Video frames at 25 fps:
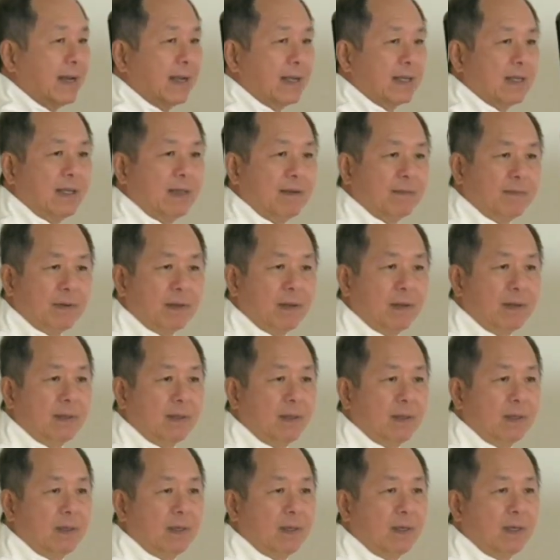and negative.
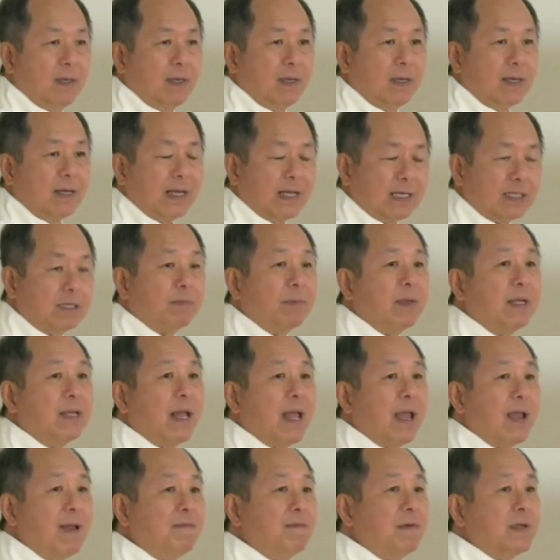That means
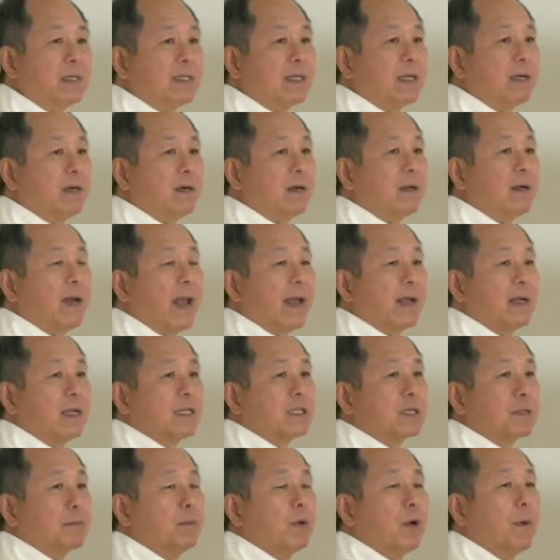every cell like a
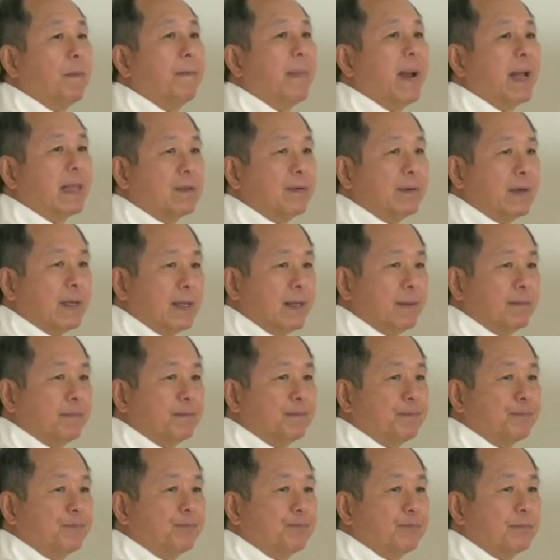small battery.
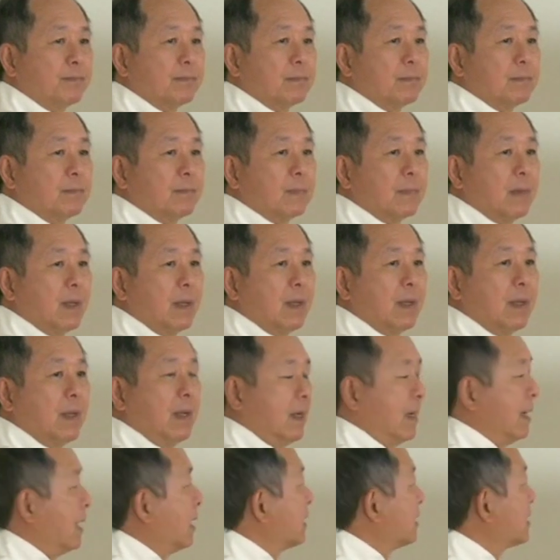
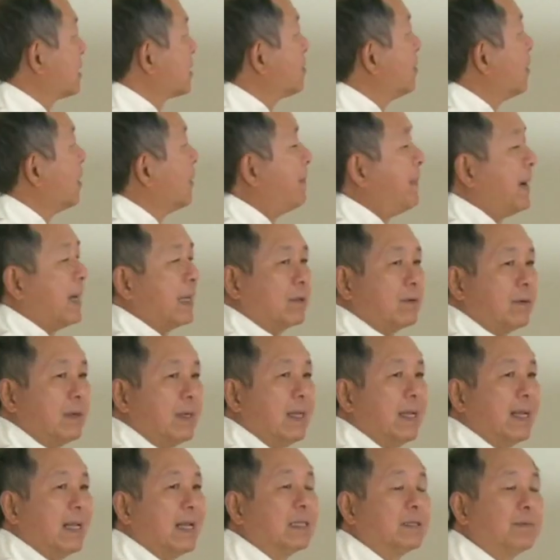Yeah, a small
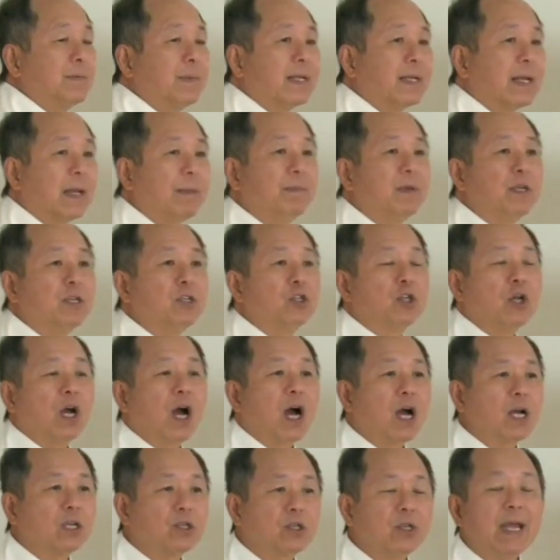battery, that means can be
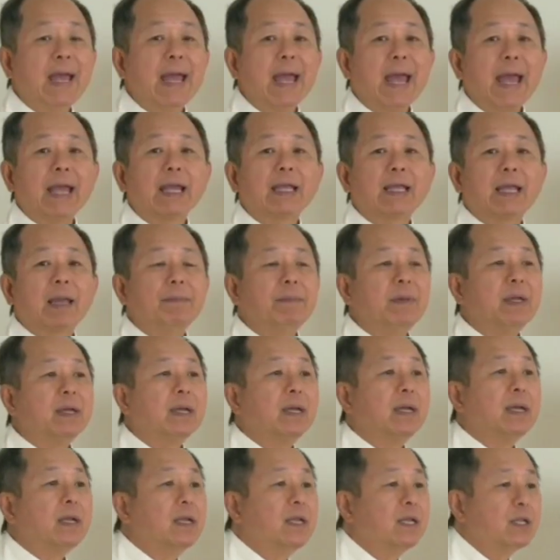charged and can be
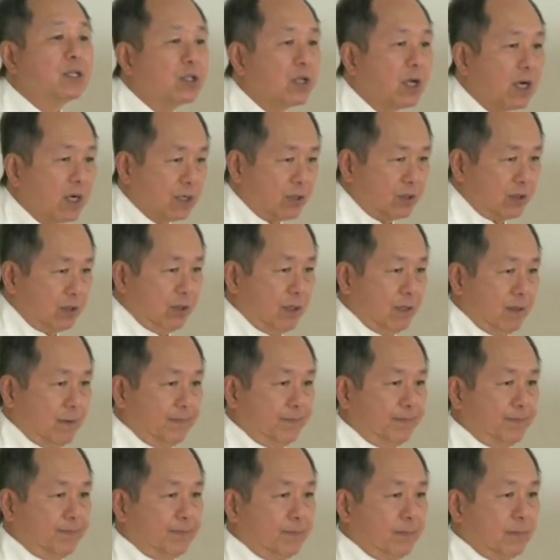discharged.
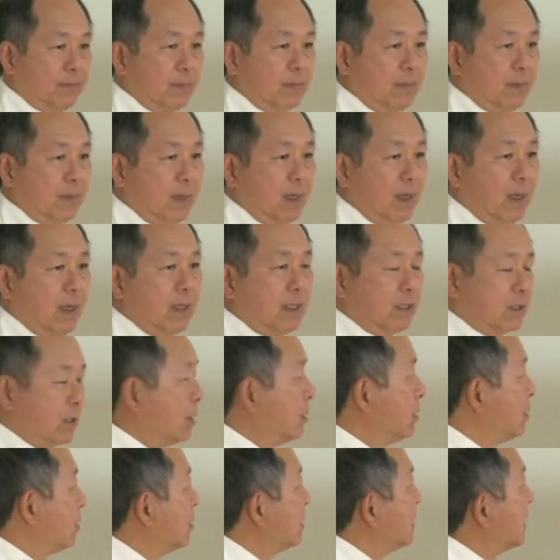
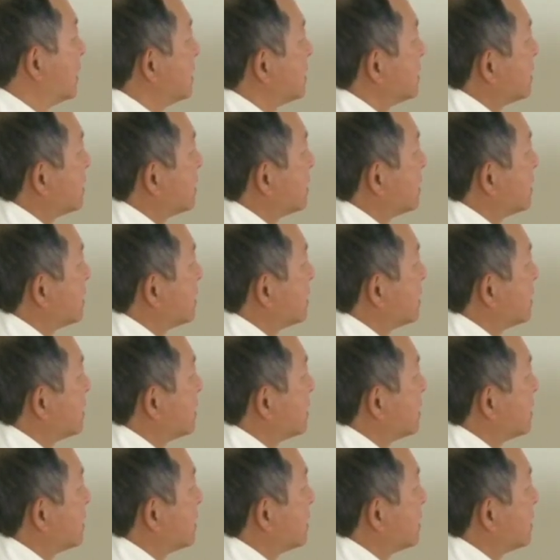So when